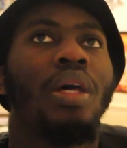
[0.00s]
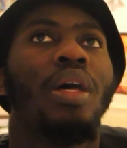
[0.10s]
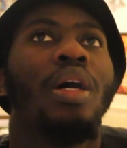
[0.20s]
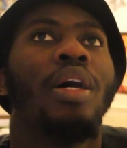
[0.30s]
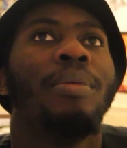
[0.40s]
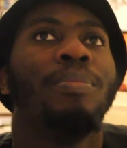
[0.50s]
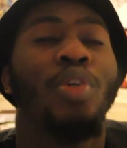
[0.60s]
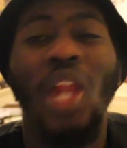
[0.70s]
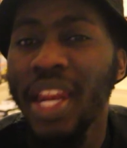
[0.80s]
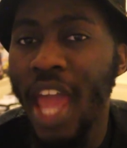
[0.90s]

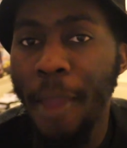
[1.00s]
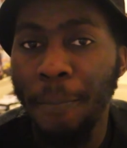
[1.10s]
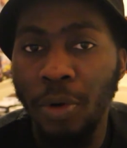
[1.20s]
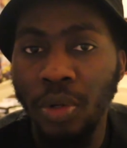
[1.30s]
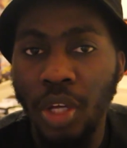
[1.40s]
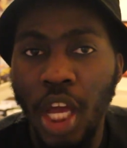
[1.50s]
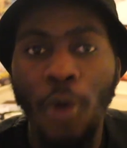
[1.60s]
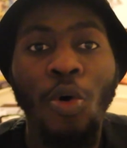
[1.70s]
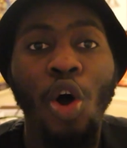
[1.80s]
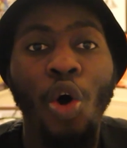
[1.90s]
July and April, it
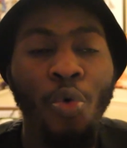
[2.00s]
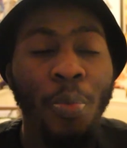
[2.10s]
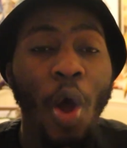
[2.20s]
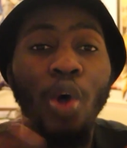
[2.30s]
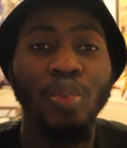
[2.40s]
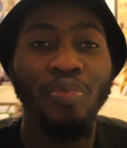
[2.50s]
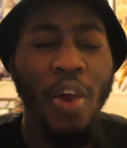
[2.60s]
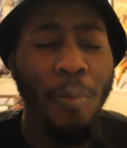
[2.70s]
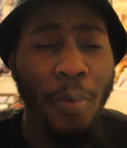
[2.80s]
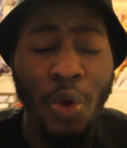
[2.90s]
would be also
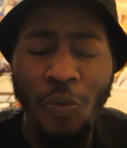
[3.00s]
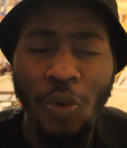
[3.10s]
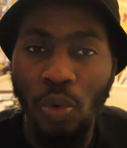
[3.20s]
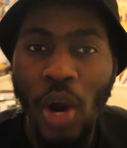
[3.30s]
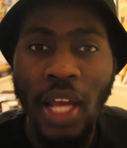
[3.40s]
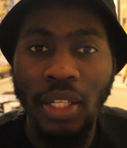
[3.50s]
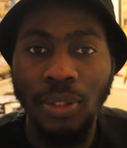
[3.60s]
very beautiful, right?